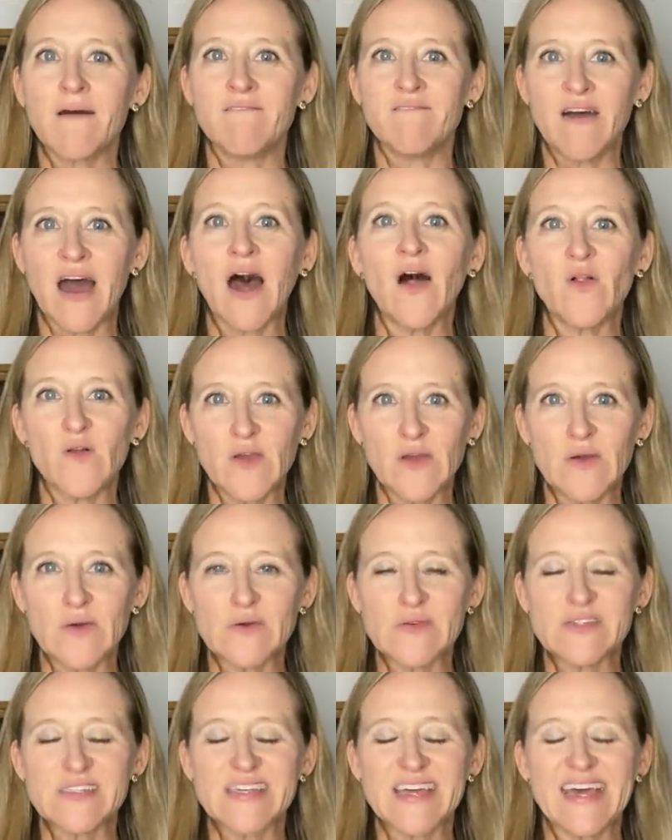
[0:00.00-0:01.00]

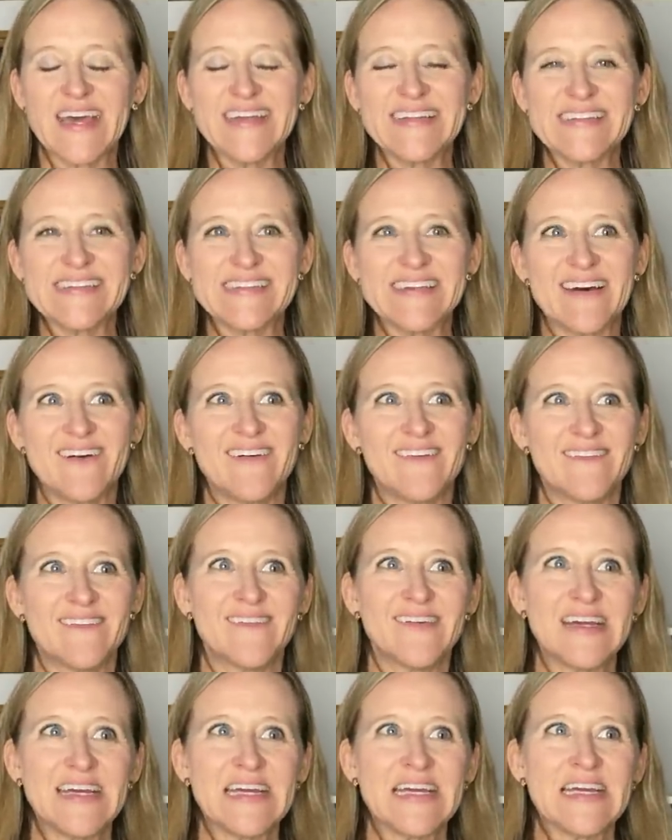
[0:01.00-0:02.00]
values. And
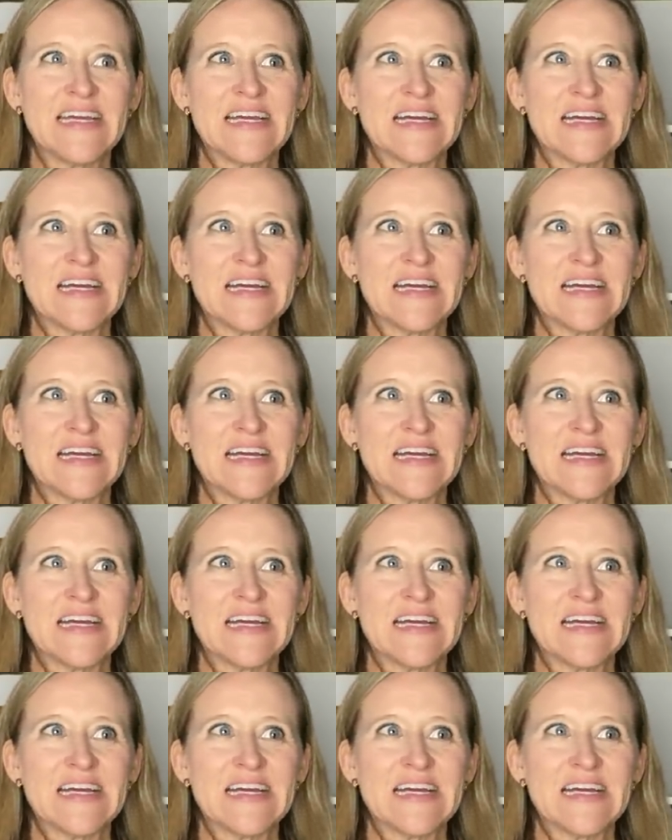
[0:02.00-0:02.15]
so